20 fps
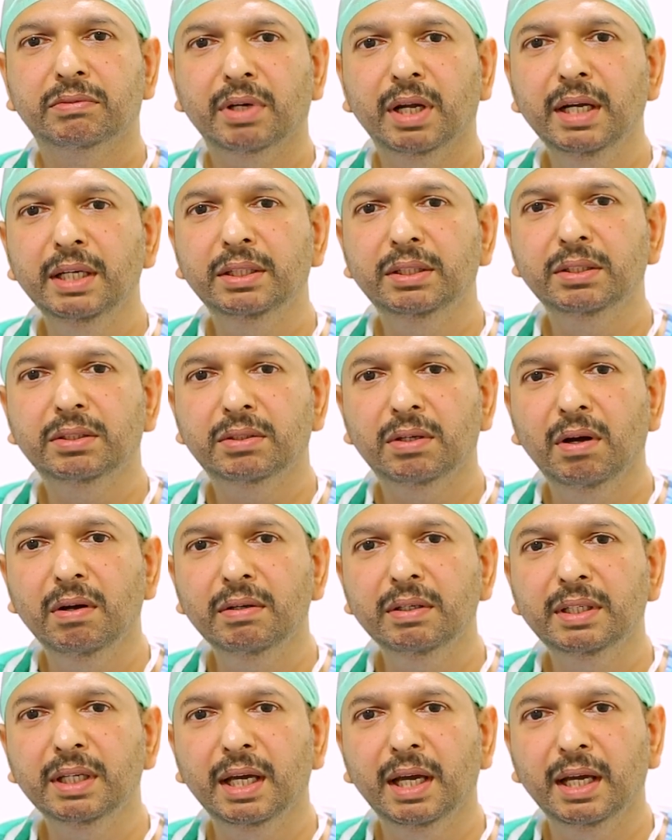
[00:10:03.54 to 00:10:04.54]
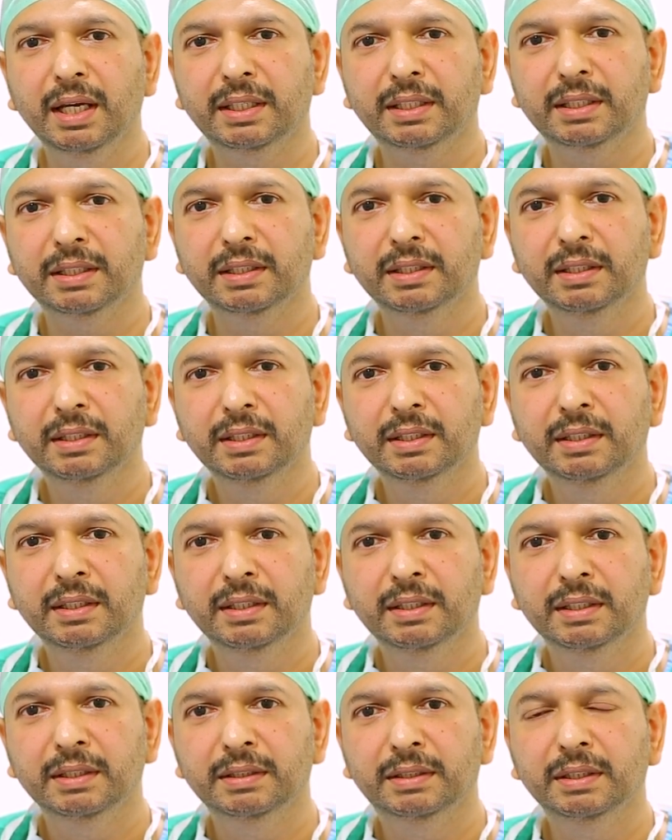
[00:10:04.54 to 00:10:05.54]
try to contact
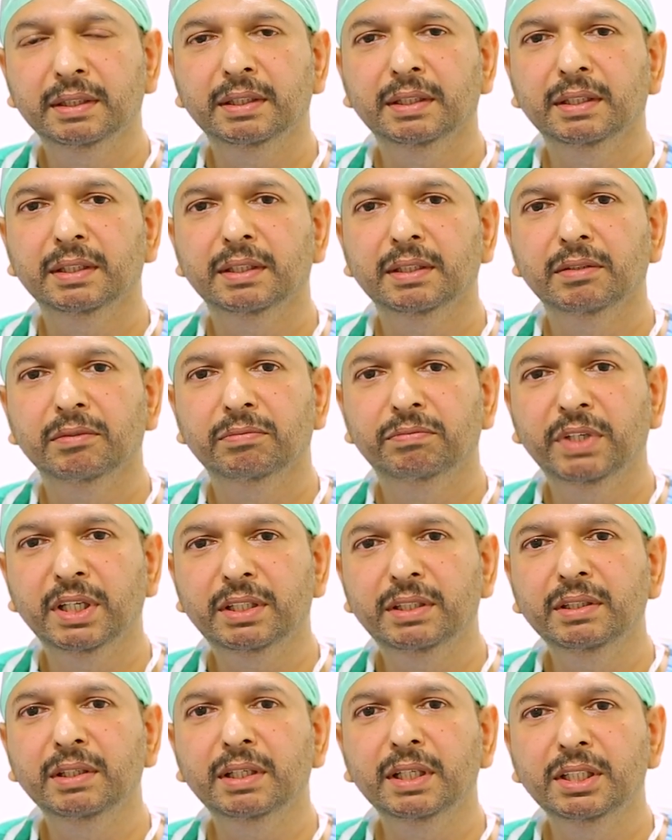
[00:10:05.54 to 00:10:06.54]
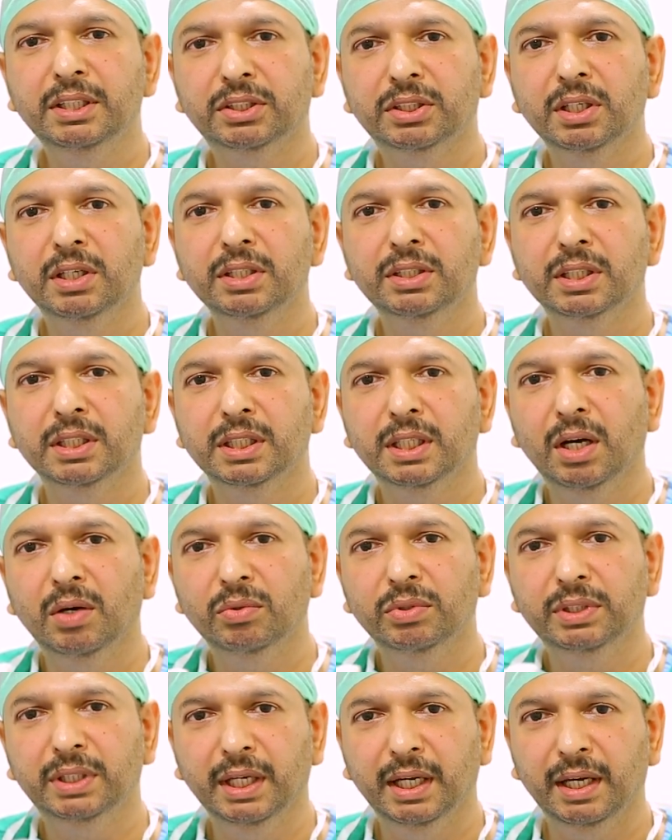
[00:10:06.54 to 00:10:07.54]
the veterinary surgeon
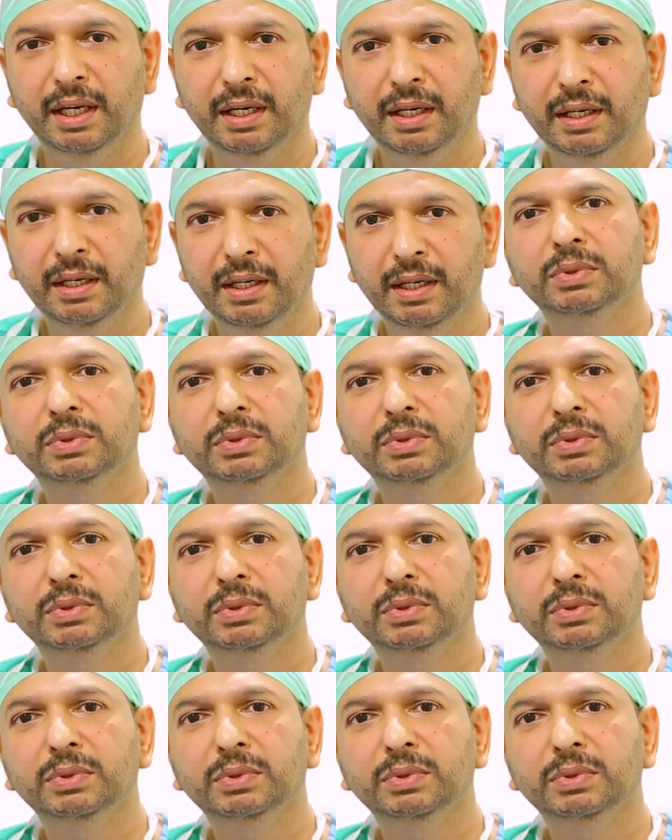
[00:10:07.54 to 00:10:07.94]
out there.